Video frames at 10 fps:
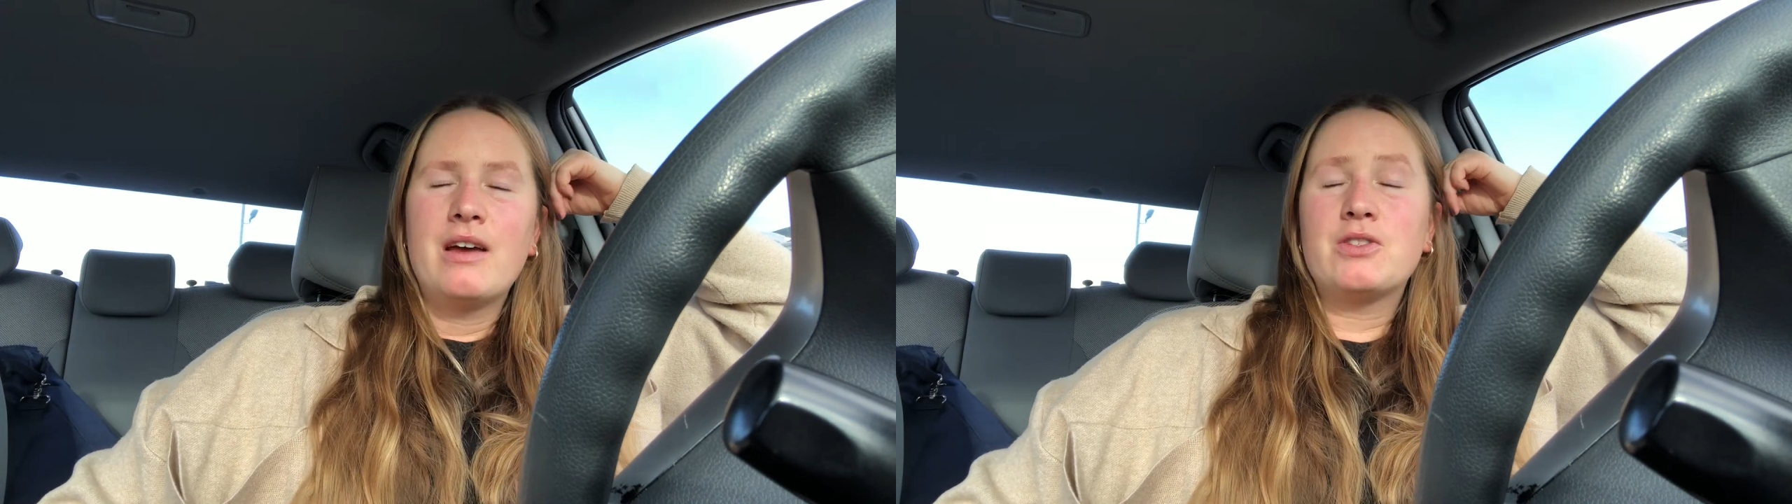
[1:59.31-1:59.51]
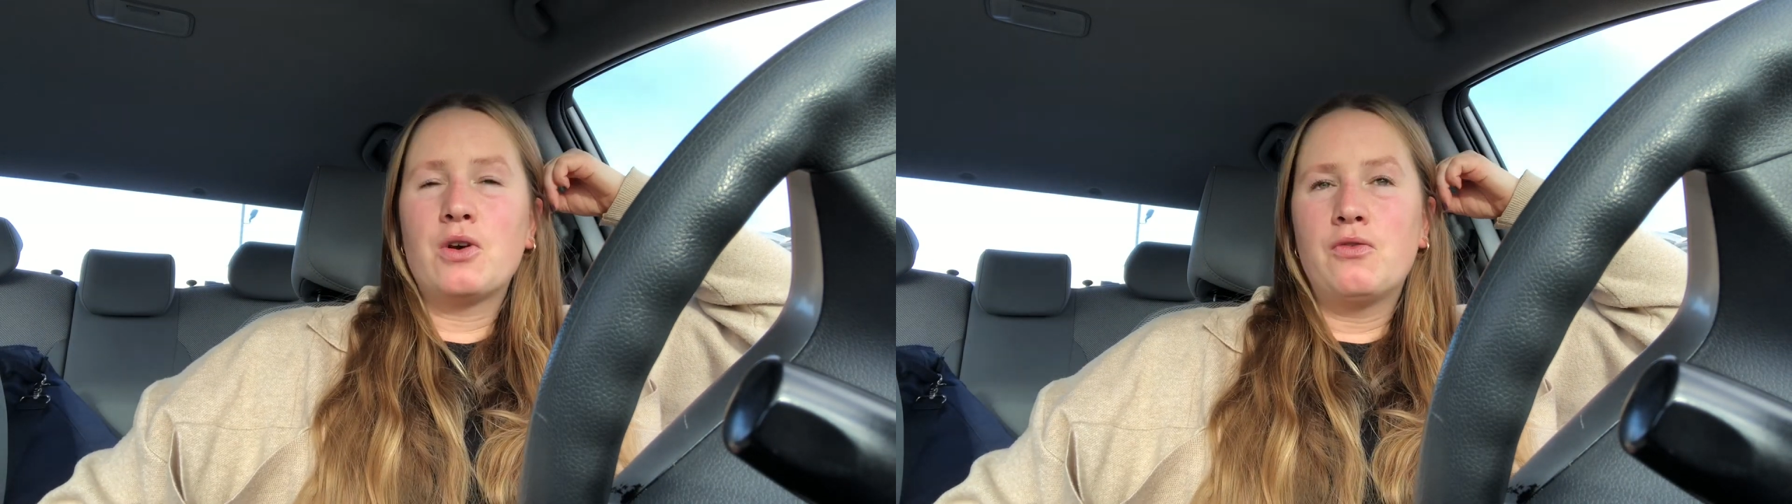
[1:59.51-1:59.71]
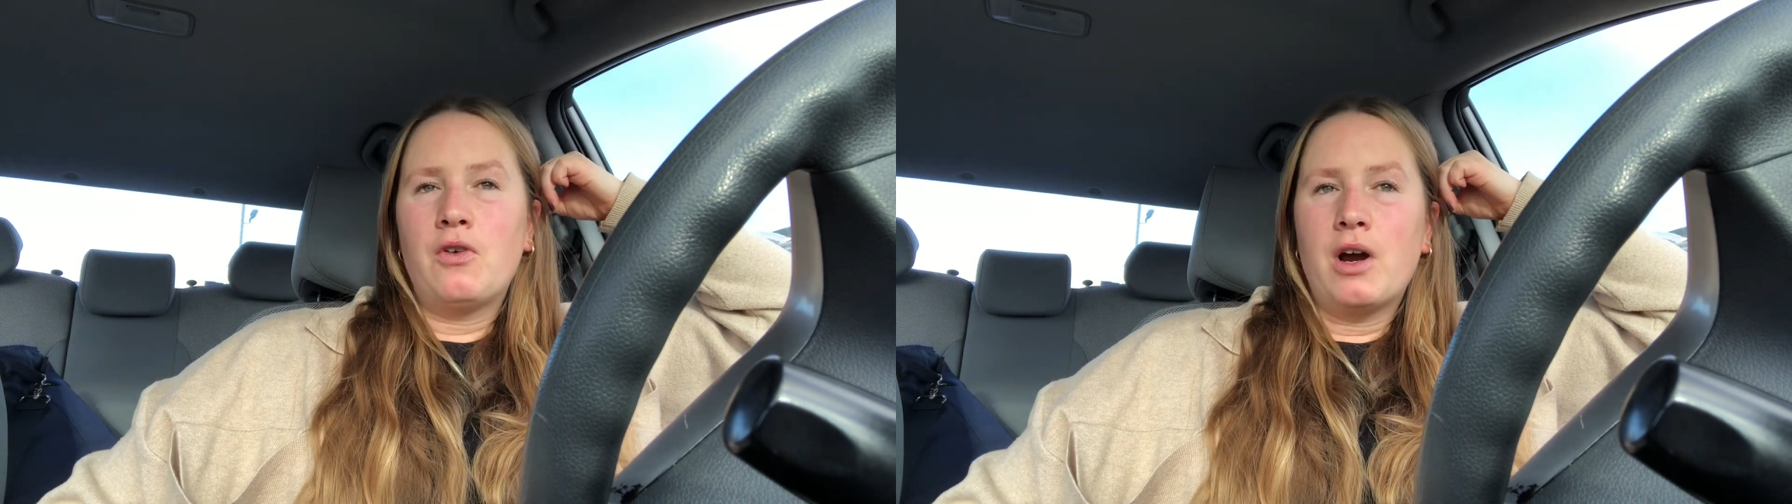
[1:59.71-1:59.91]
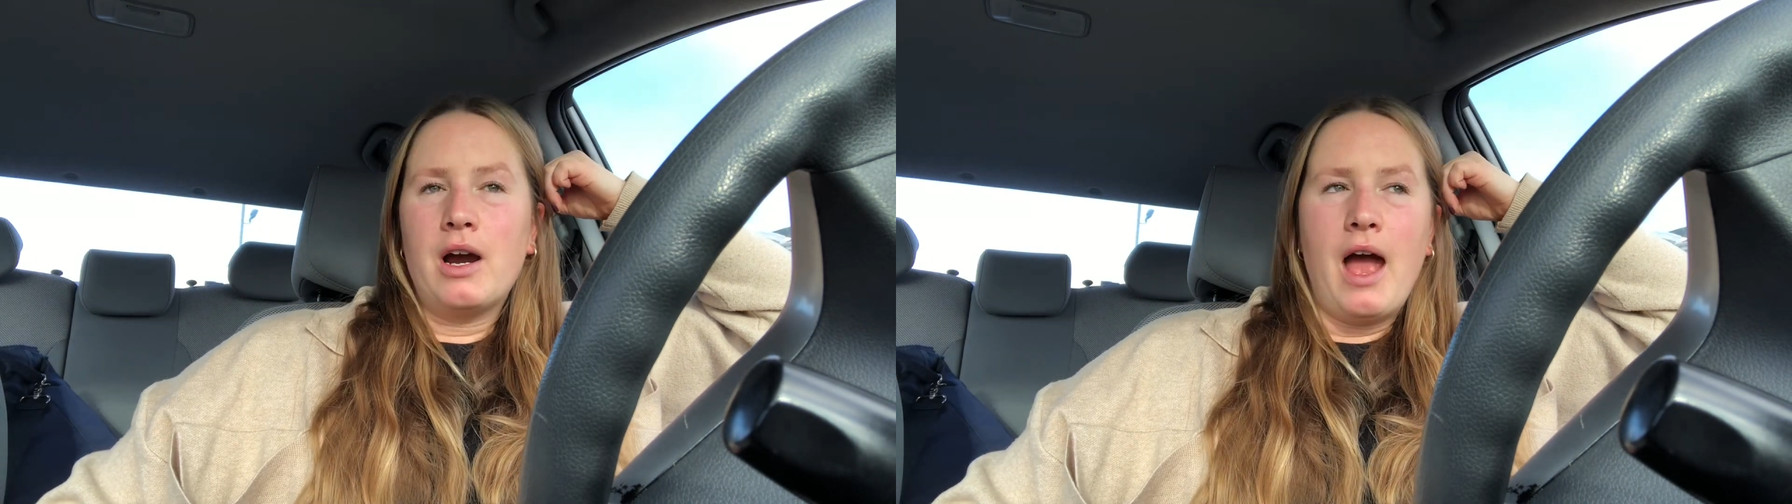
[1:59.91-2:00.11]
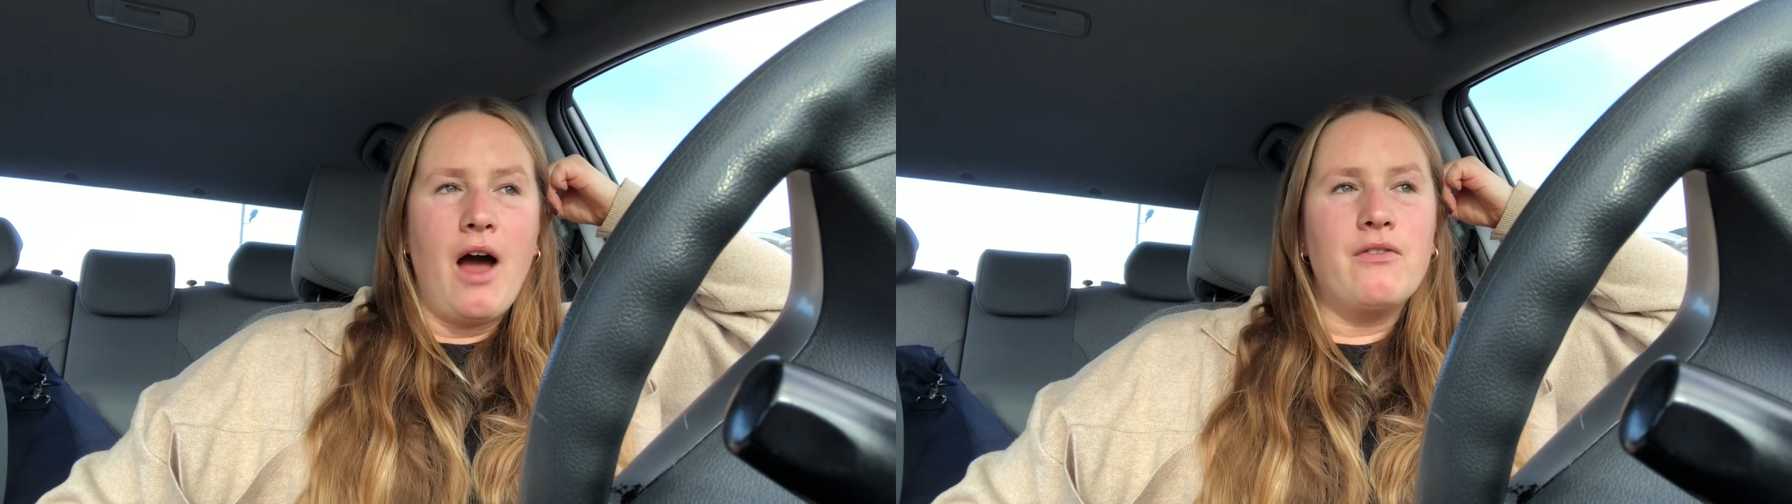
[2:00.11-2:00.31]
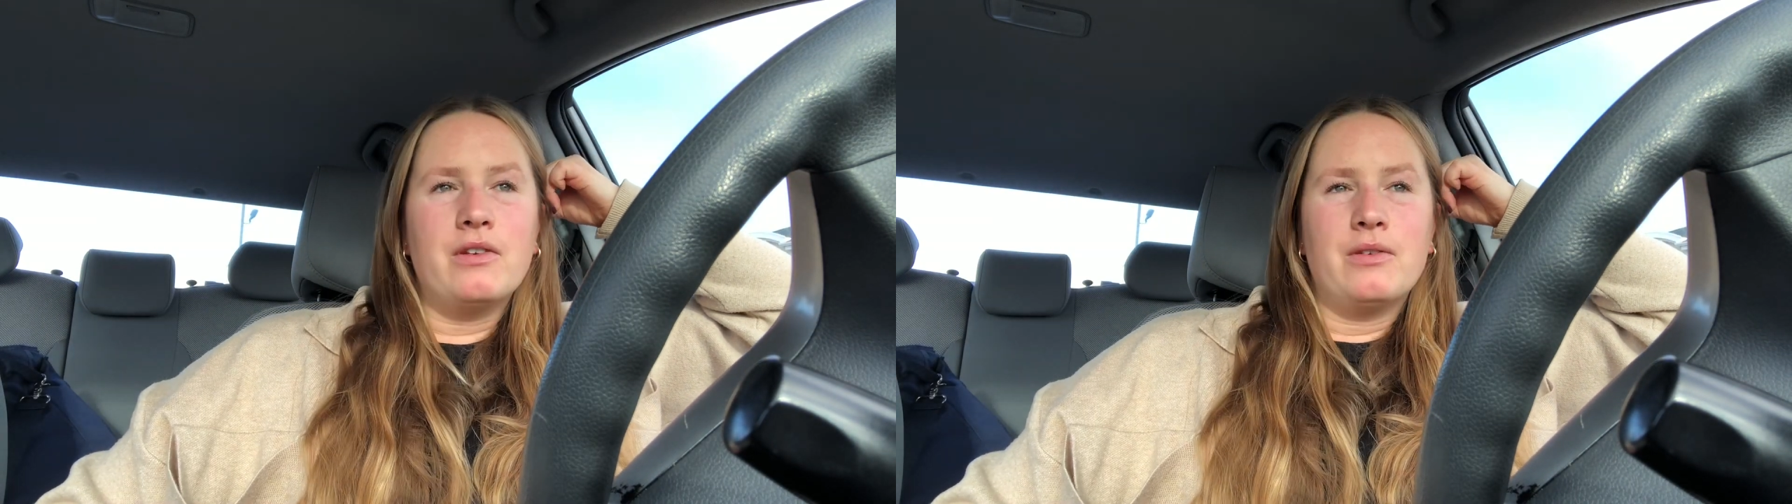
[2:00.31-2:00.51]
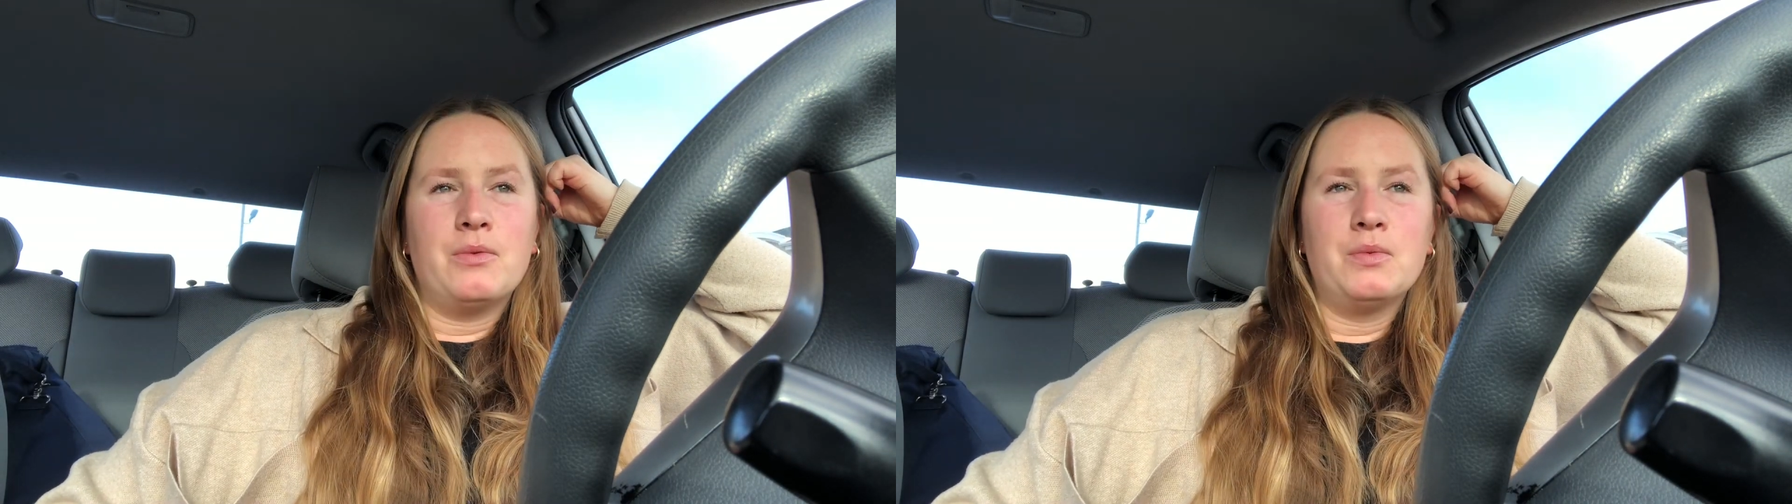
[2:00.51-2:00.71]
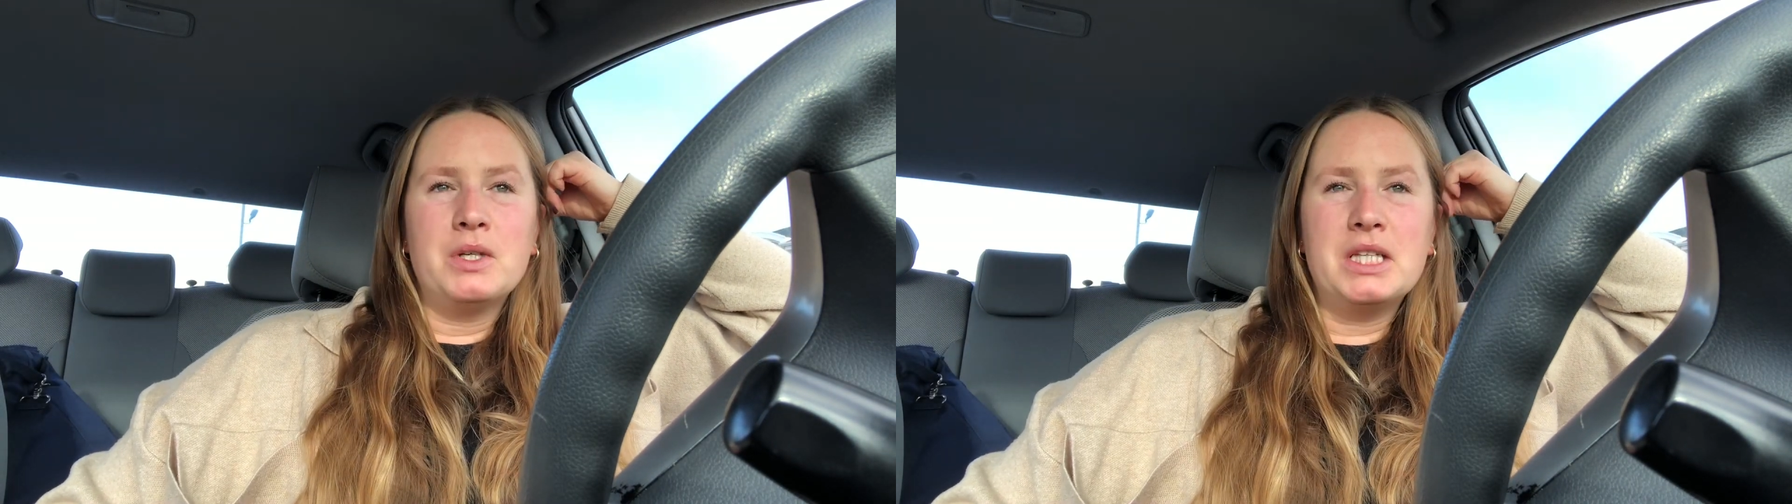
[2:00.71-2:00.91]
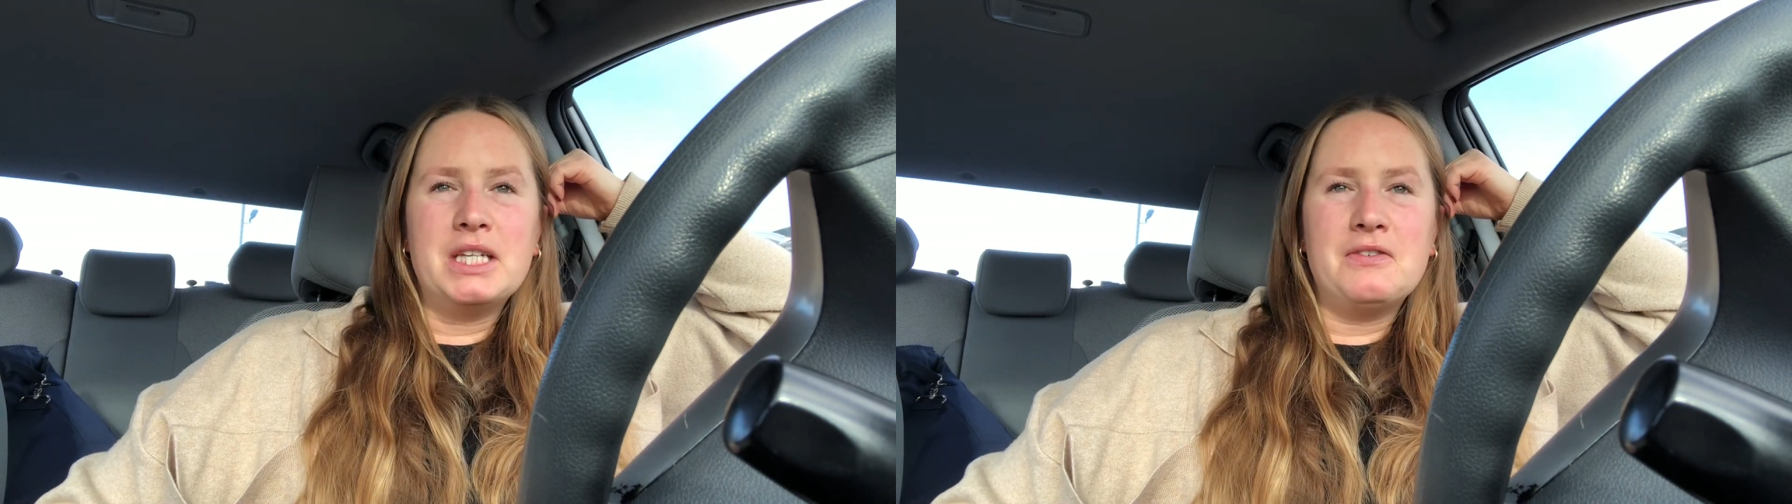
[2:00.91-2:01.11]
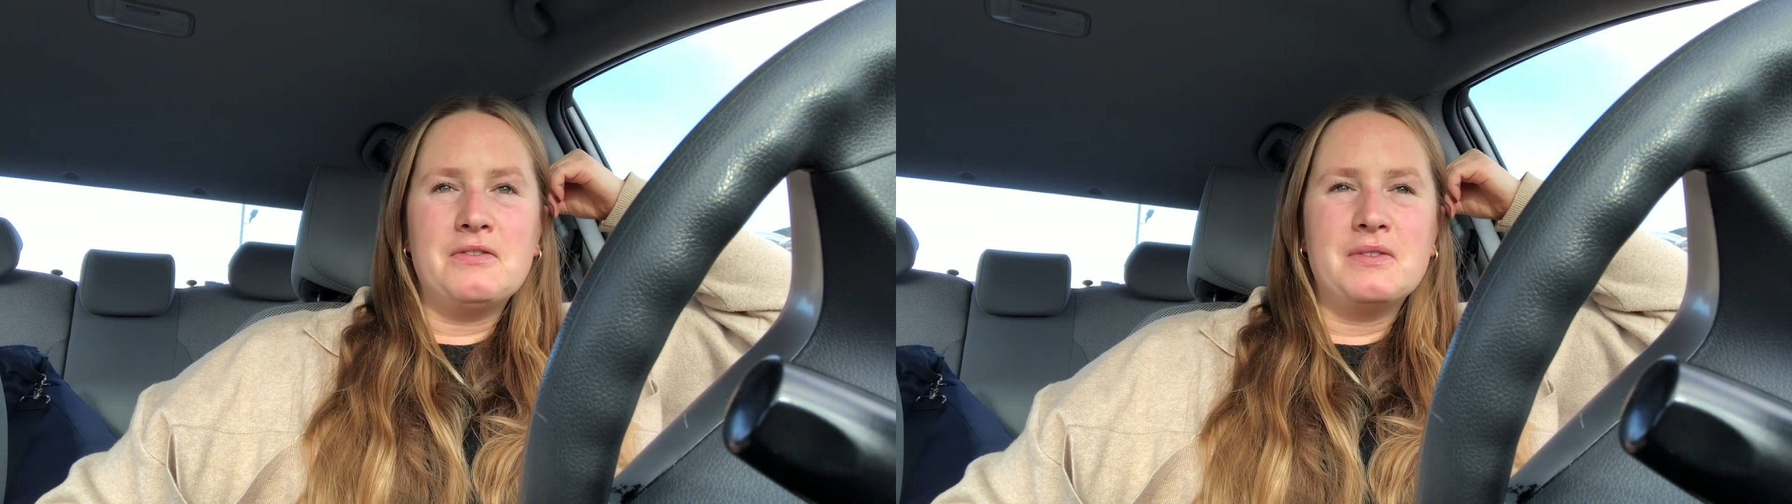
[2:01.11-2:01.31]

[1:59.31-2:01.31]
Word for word: so far I haven't really